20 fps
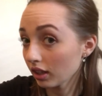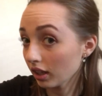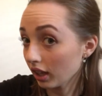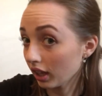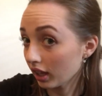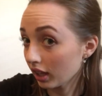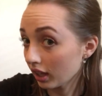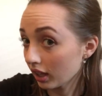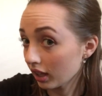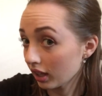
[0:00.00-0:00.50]

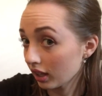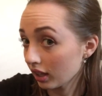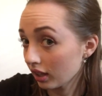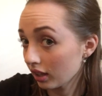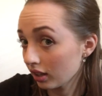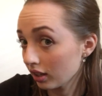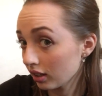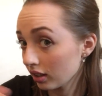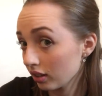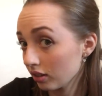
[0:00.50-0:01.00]

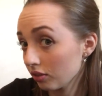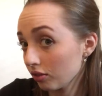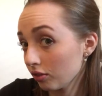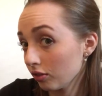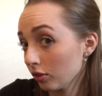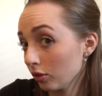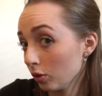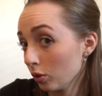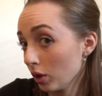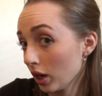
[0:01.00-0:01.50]
And
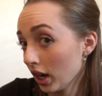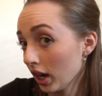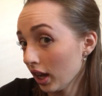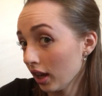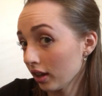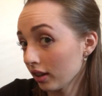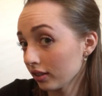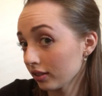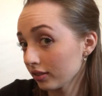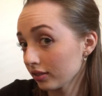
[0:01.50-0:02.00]
voila.
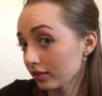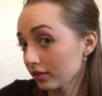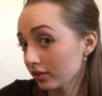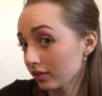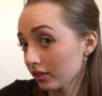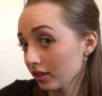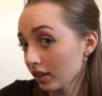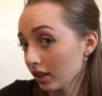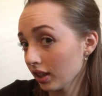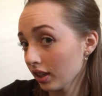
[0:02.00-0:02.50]

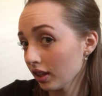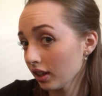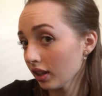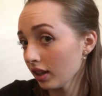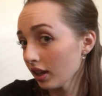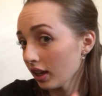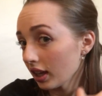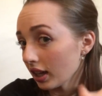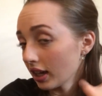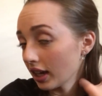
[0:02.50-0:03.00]

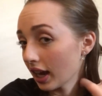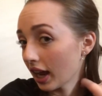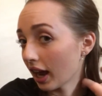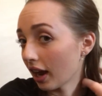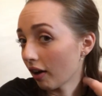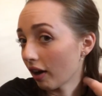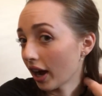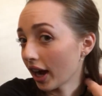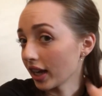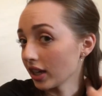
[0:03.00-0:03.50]

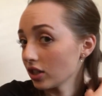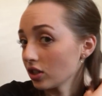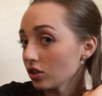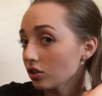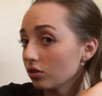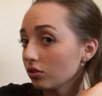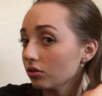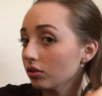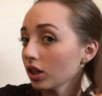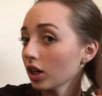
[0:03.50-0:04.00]
Now I
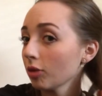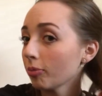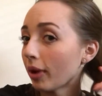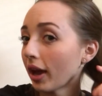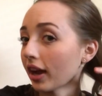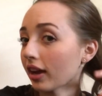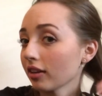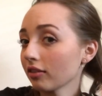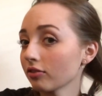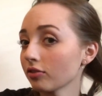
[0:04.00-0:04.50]
do go
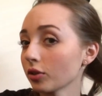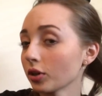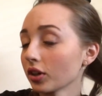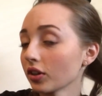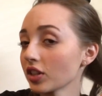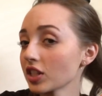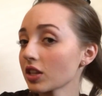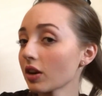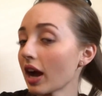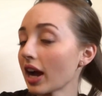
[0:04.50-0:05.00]
back and
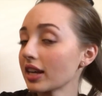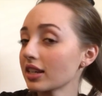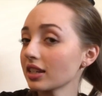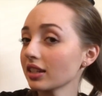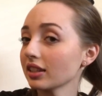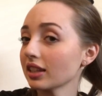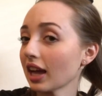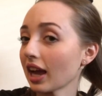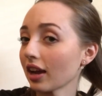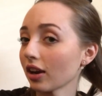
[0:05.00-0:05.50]
forth, so I
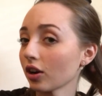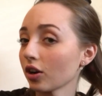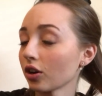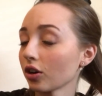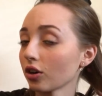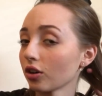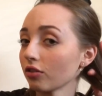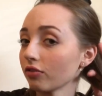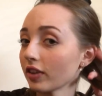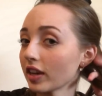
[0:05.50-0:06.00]
did that
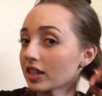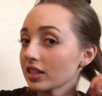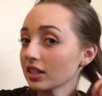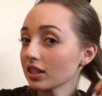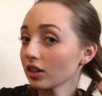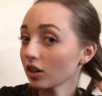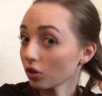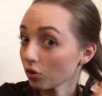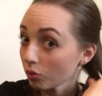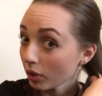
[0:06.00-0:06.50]
curl
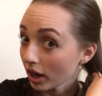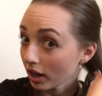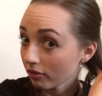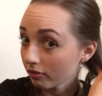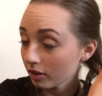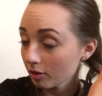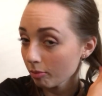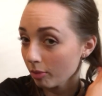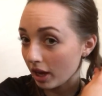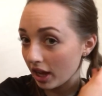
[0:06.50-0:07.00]
facing away
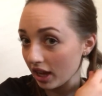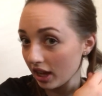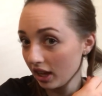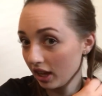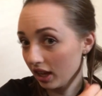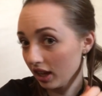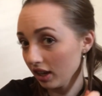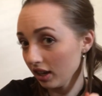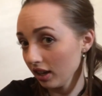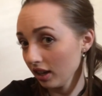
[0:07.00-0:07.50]
from my
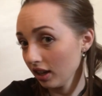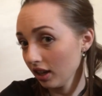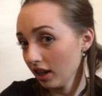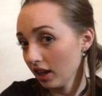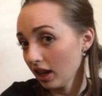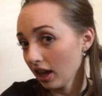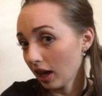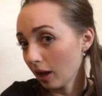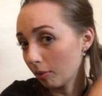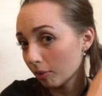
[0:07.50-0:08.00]
head.
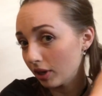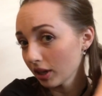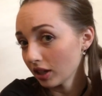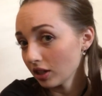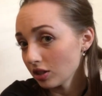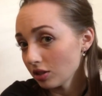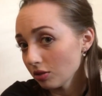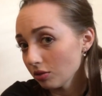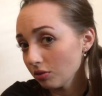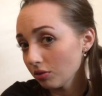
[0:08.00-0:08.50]
I'm gonna
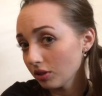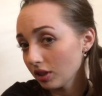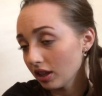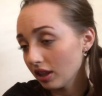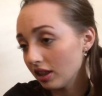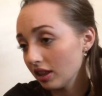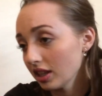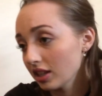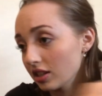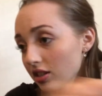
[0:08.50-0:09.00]
do
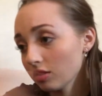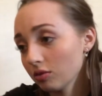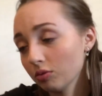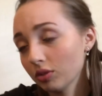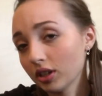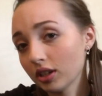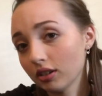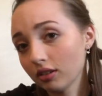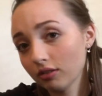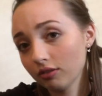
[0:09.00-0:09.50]
this
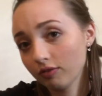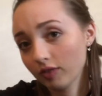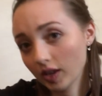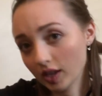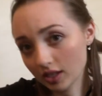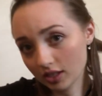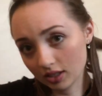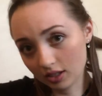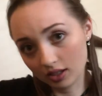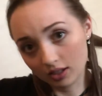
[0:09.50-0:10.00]
one
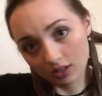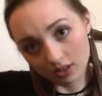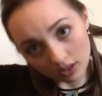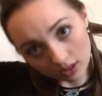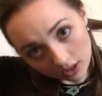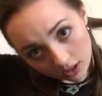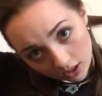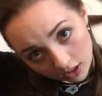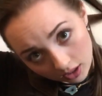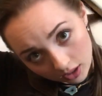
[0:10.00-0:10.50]
facing
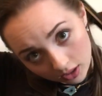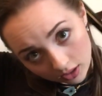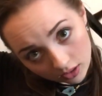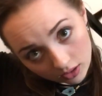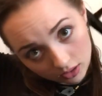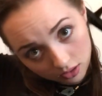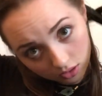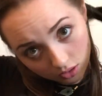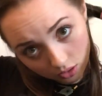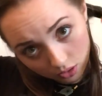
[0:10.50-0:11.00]

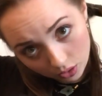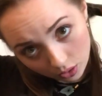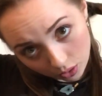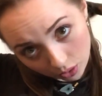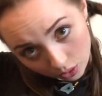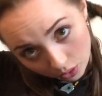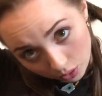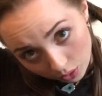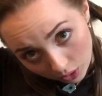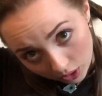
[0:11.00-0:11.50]

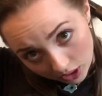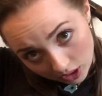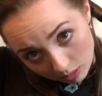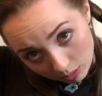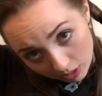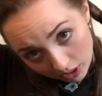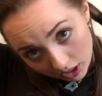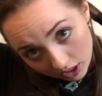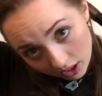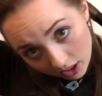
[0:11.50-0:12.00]
towards
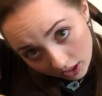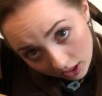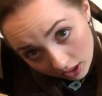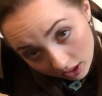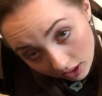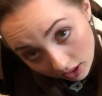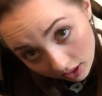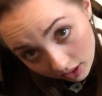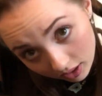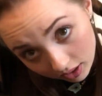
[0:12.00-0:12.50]
my
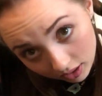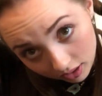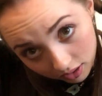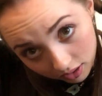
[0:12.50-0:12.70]
head.